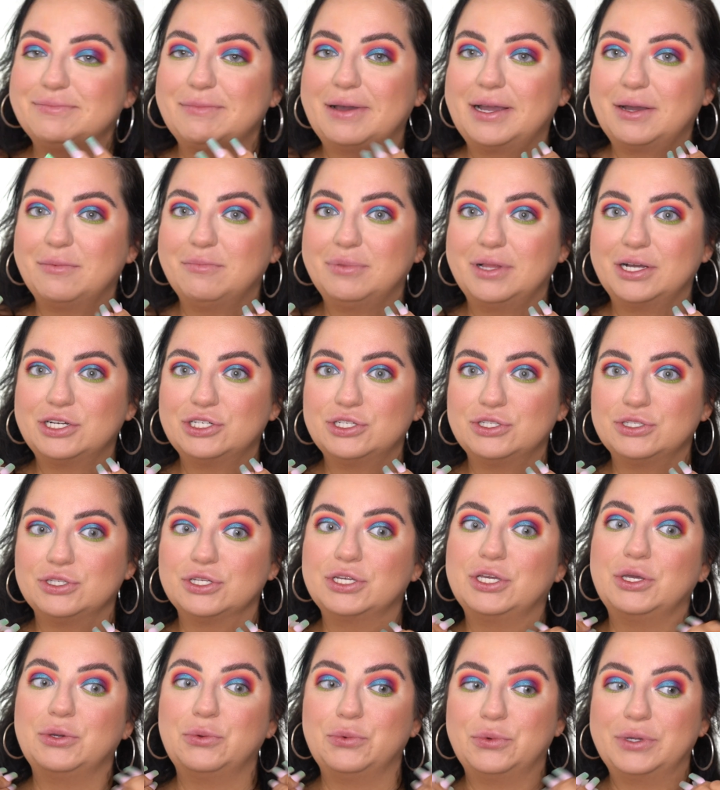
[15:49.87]
My complexion's
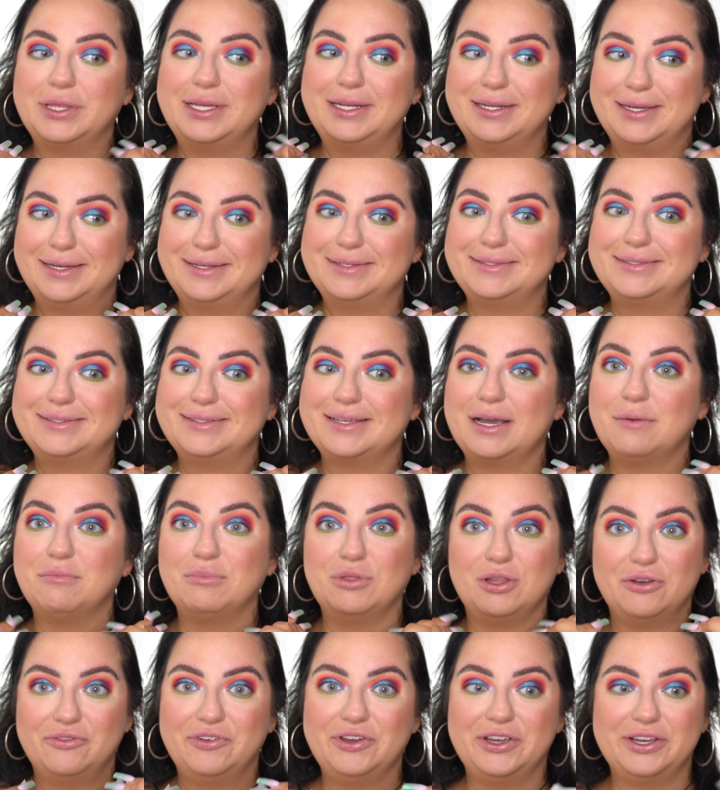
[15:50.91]
looking really nice. I'm
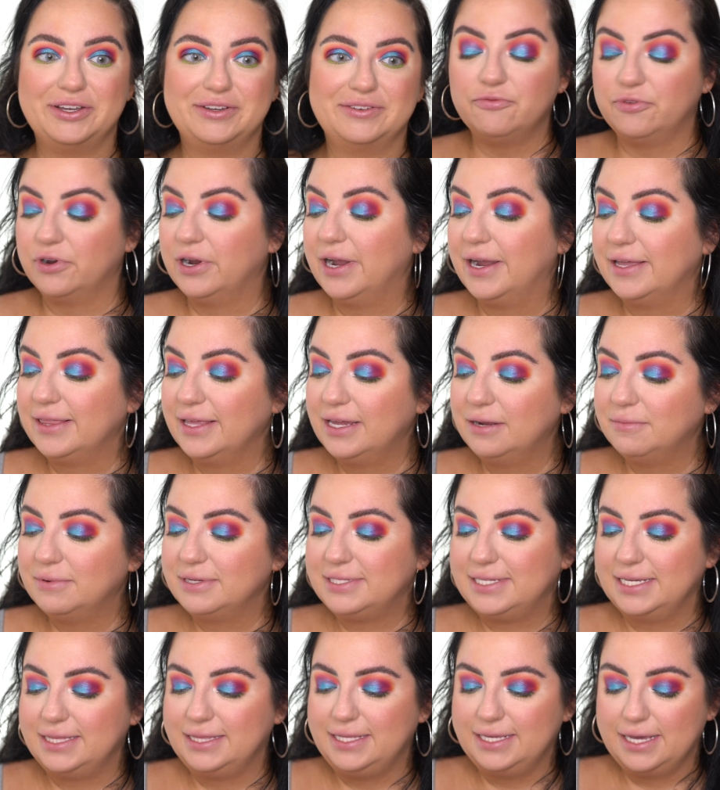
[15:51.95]
loving it. For highlight, I'm gonna
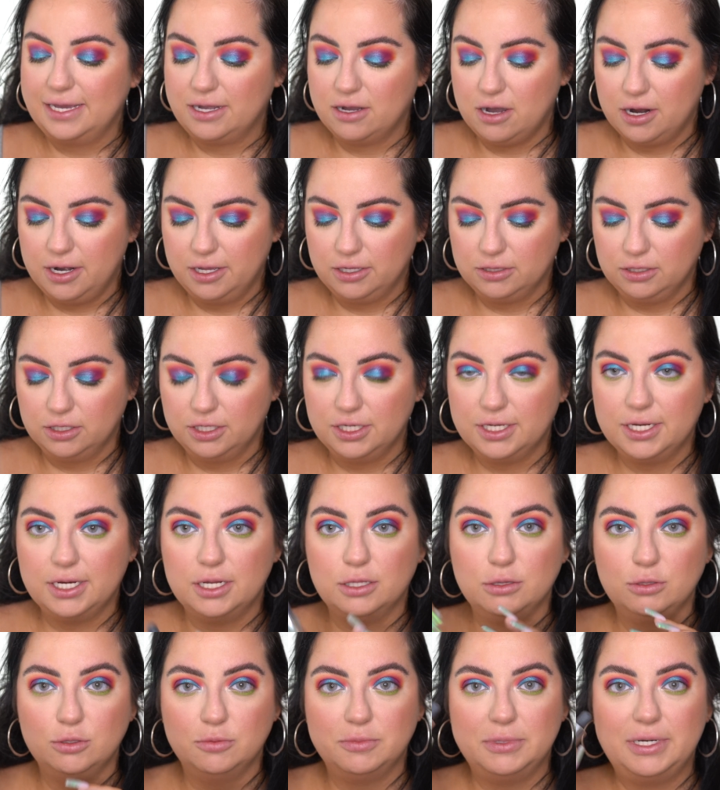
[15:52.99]
take the Iconic London
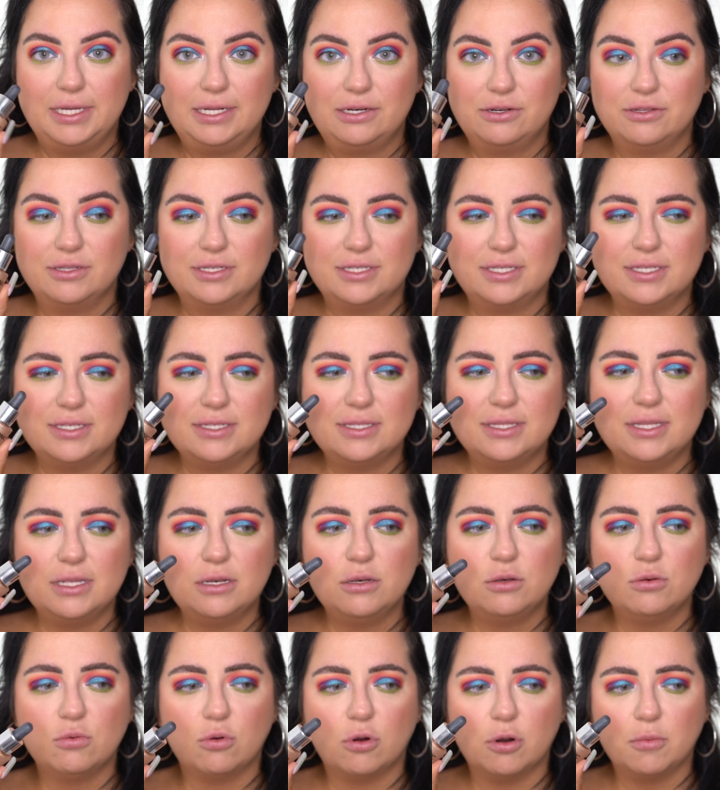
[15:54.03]
Illuminator. This is the
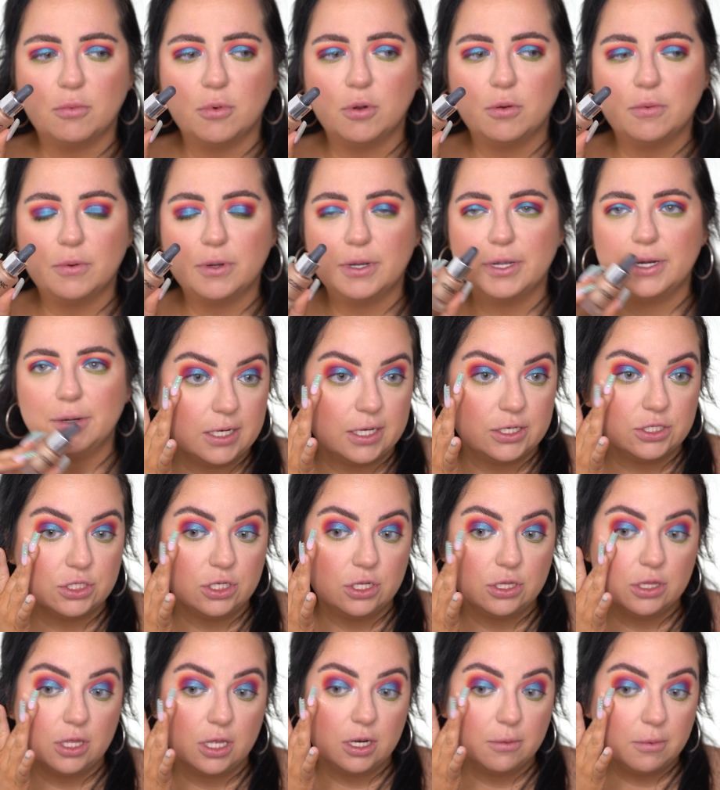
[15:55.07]
normal one. I should
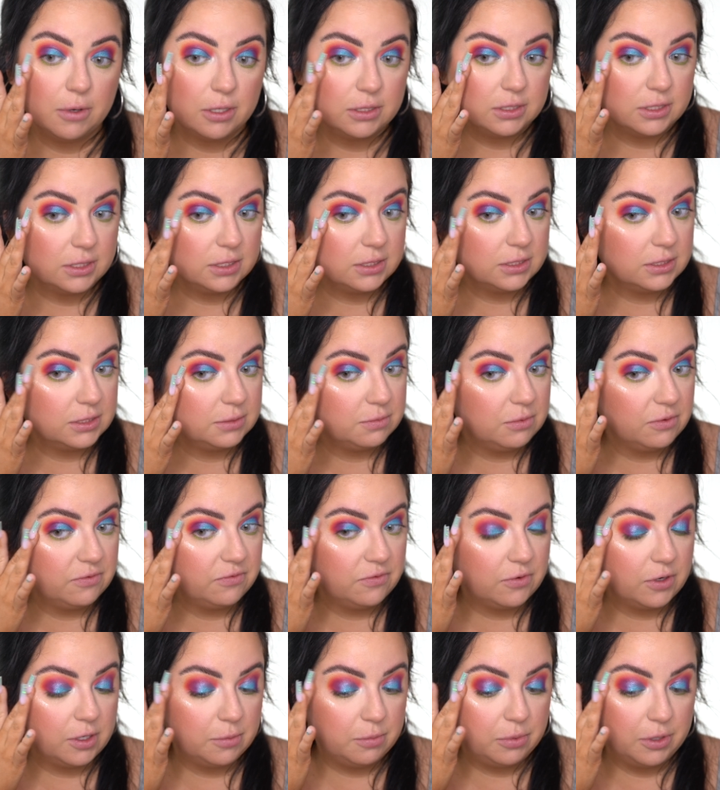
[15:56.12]
have thought about this
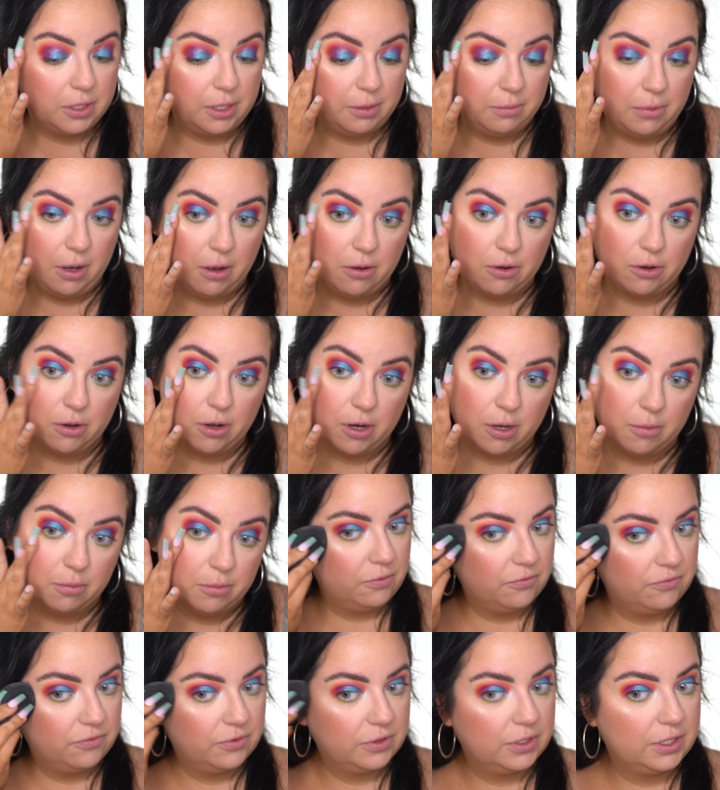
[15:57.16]
before putting powder on.
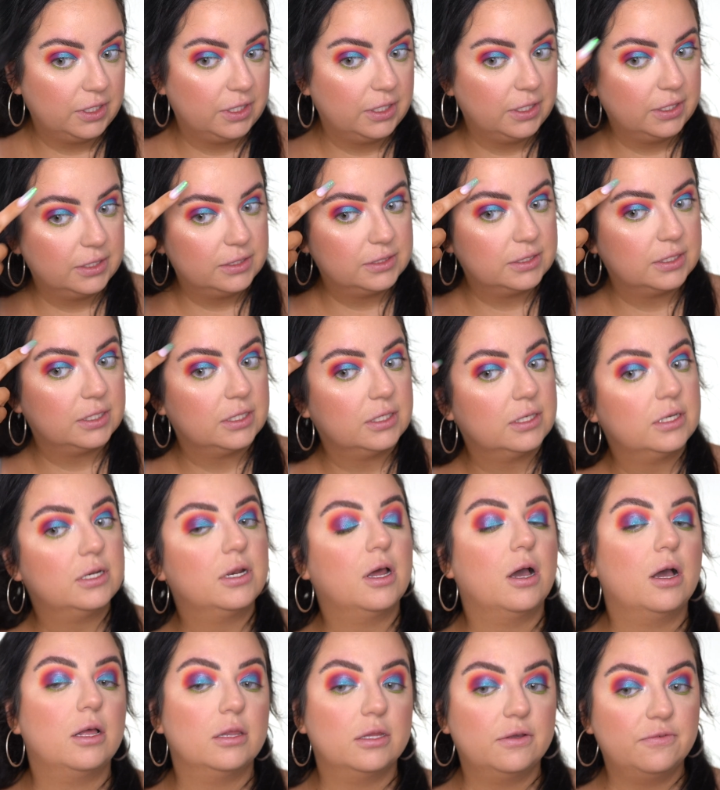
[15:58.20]
Hopefully it's gonna
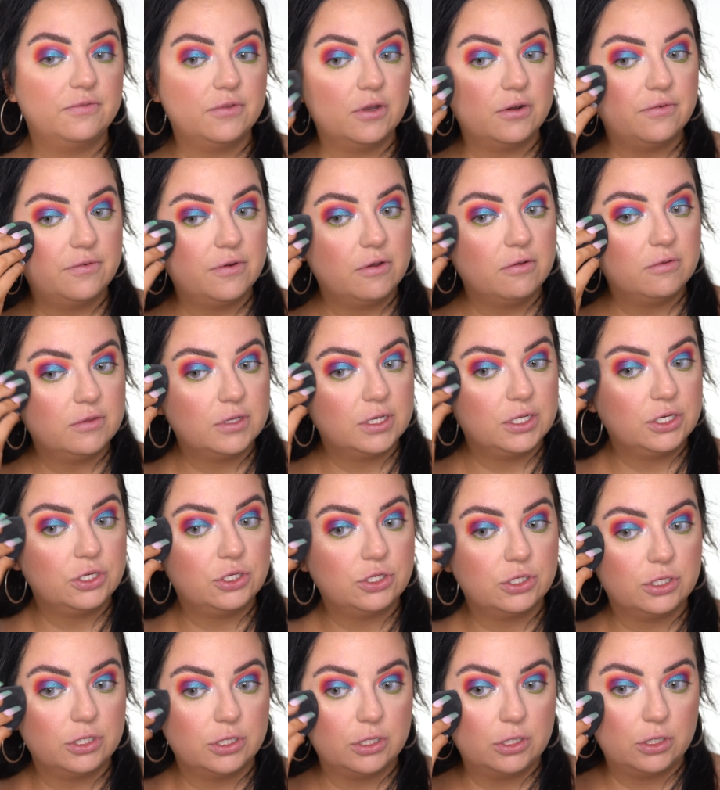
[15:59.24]
not lift our
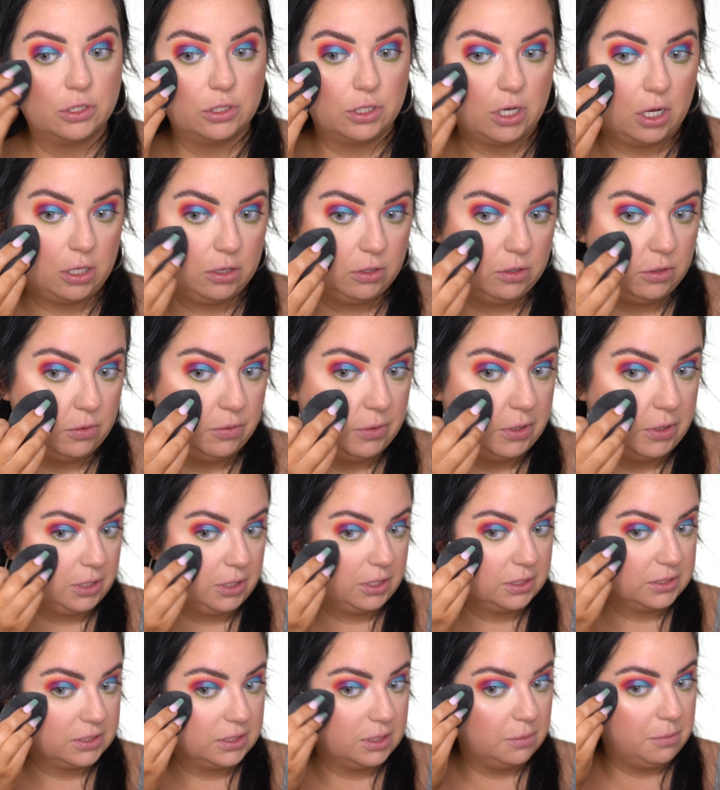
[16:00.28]
foundation or not look
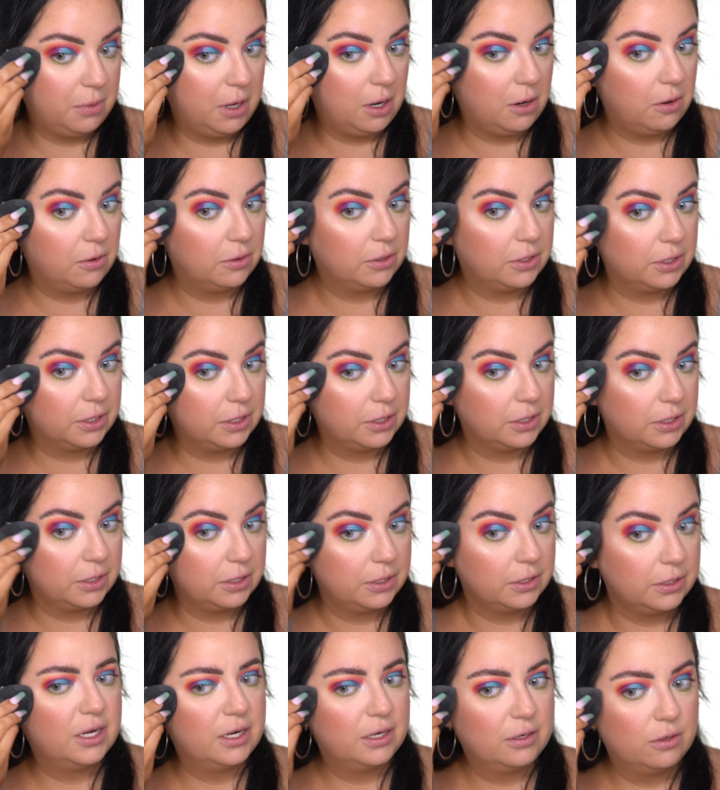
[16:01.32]
because of the
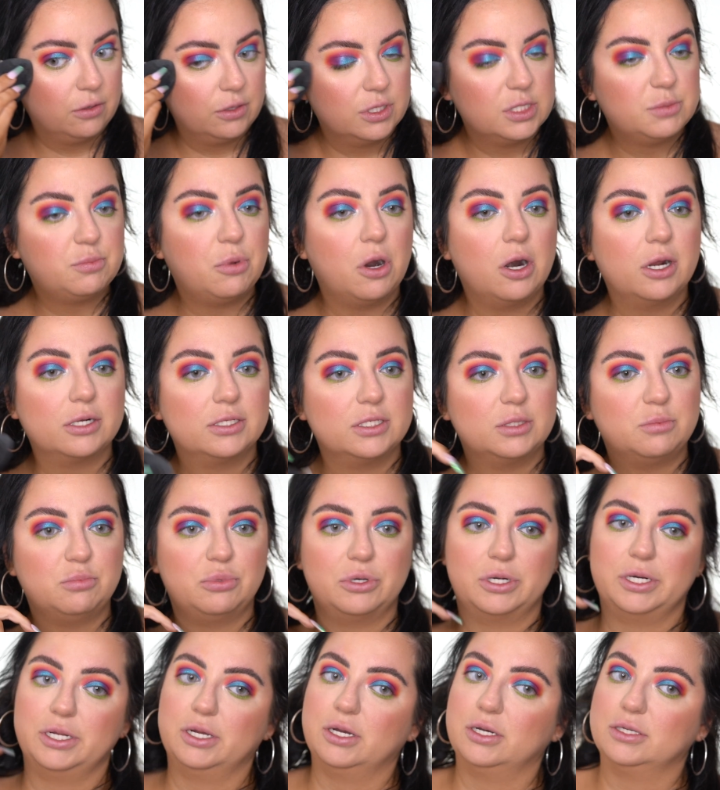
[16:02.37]
powder. I don't know, this product is
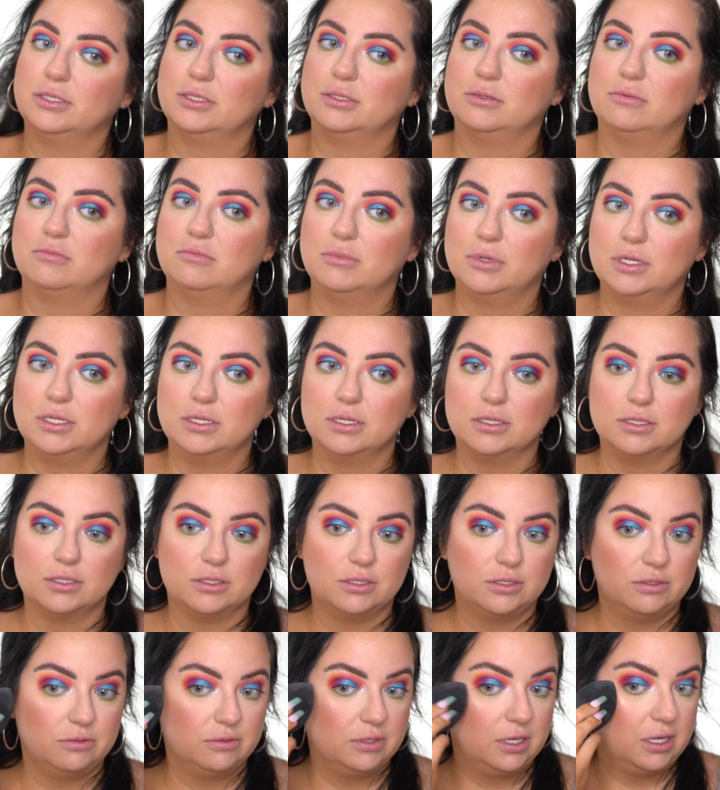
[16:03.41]
pretty awesome. It doesn't
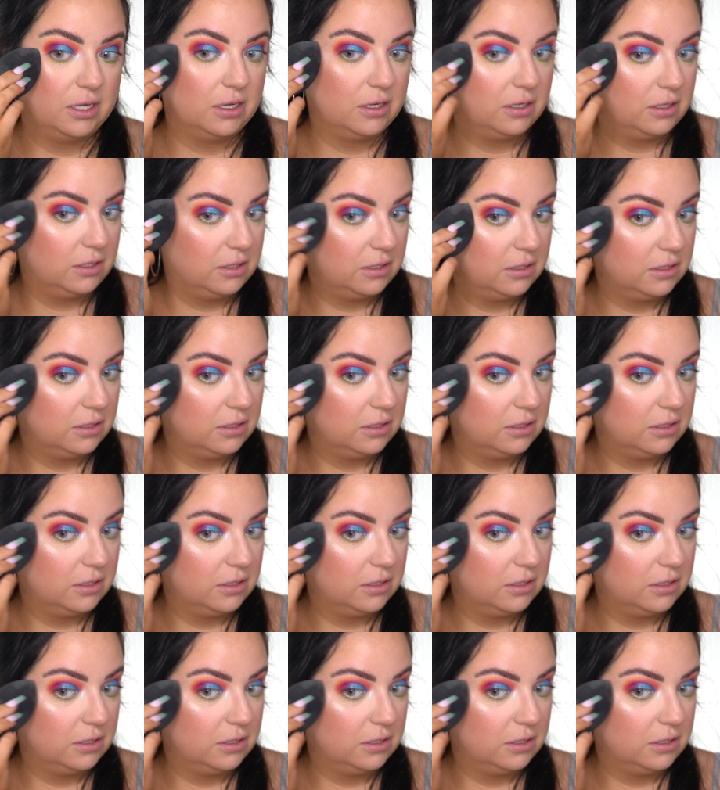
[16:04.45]
do that.